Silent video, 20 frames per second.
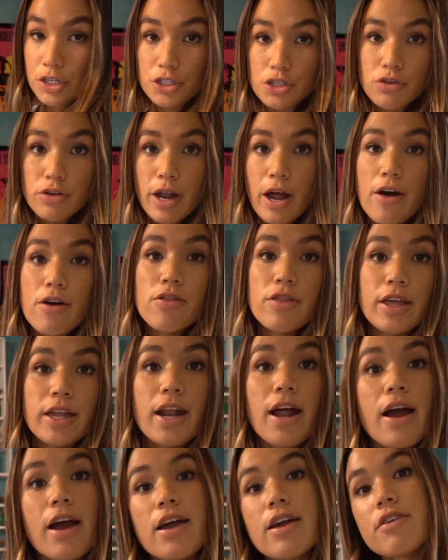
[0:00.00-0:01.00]
So now
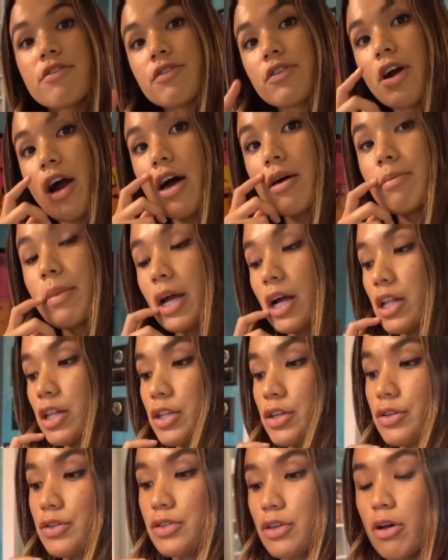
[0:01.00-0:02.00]
that I've got my
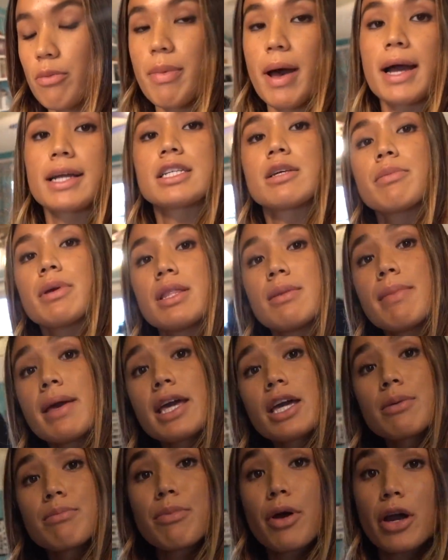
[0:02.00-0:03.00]
clothes all packed up in the
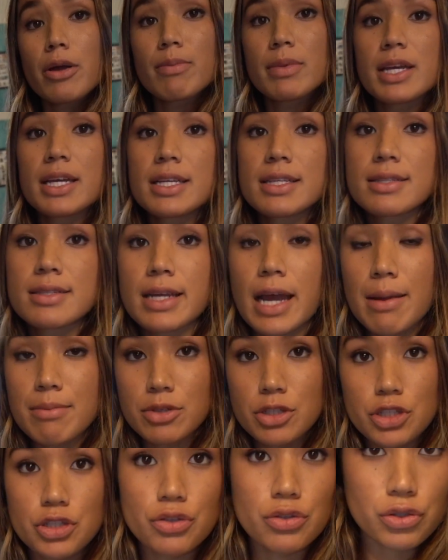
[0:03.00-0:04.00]
main compartment, it's time
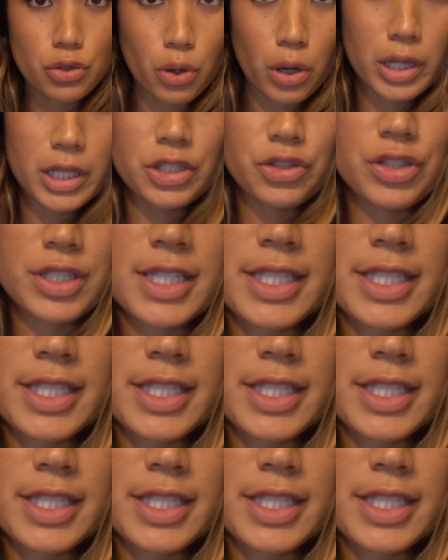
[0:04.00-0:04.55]
to do toiletry